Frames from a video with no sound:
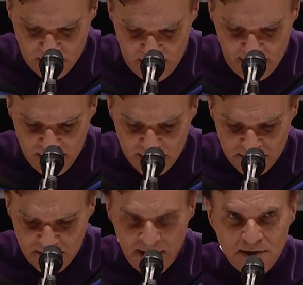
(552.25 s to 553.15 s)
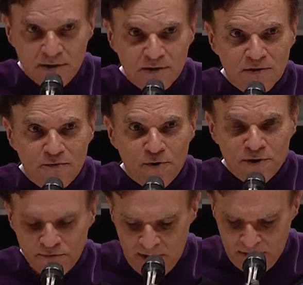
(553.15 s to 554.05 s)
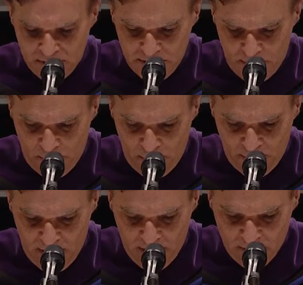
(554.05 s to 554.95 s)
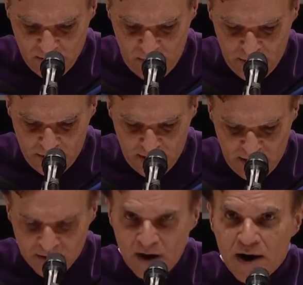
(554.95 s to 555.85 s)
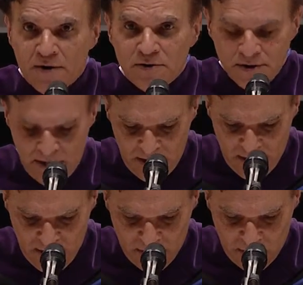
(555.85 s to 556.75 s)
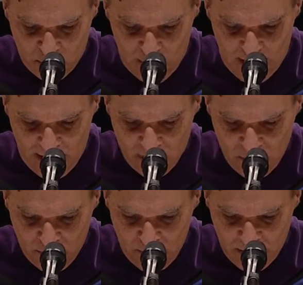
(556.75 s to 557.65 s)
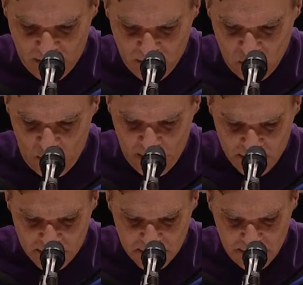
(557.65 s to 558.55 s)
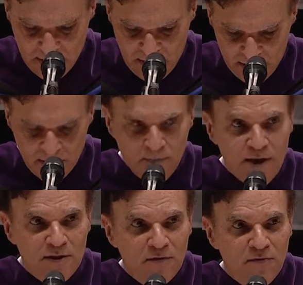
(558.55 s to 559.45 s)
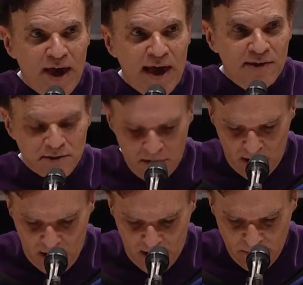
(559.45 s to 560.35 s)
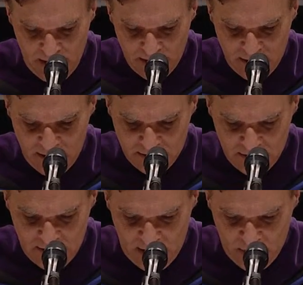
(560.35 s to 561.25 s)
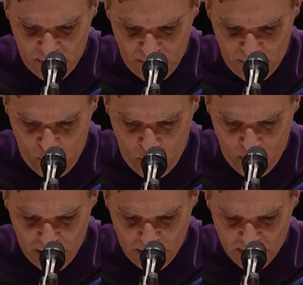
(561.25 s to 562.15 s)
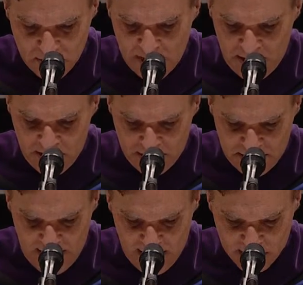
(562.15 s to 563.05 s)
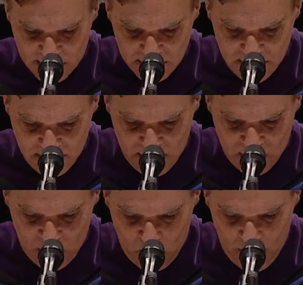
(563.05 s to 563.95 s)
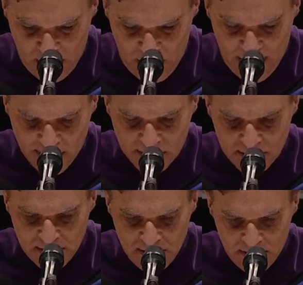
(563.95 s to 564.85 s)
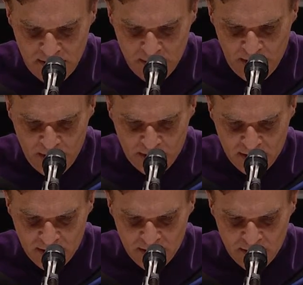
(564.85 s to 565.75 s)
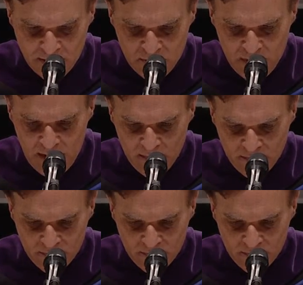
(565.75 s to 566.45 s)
and it is the nation's first fellowship program devoted entirely to training newly minted lawyers to meet the vast unmet needs of the immigrant poor seeking a chance to realize the American dream.